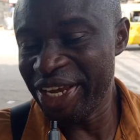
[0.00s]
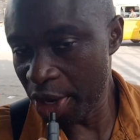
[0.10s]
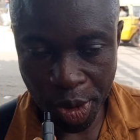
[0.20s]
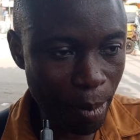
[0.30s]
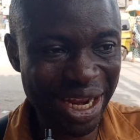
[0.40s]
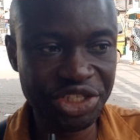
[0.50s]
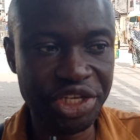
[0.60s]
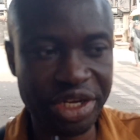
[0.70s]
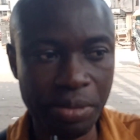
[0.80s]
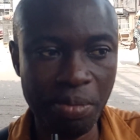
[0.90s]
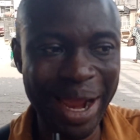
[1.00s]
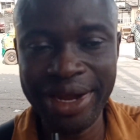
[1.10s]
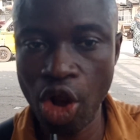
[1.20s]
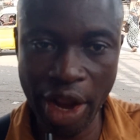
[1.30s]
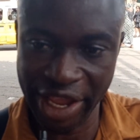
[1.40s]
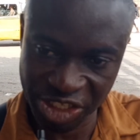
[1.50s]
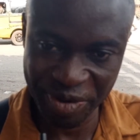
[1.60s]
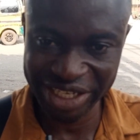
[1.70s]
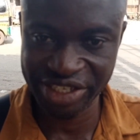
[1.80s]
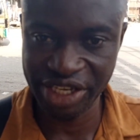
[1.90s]
diplomatic by not
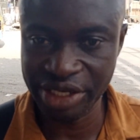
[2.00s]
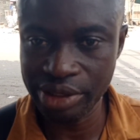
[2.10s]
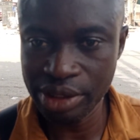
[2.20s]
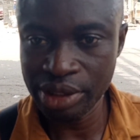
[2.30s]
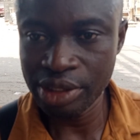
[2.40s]
expressing,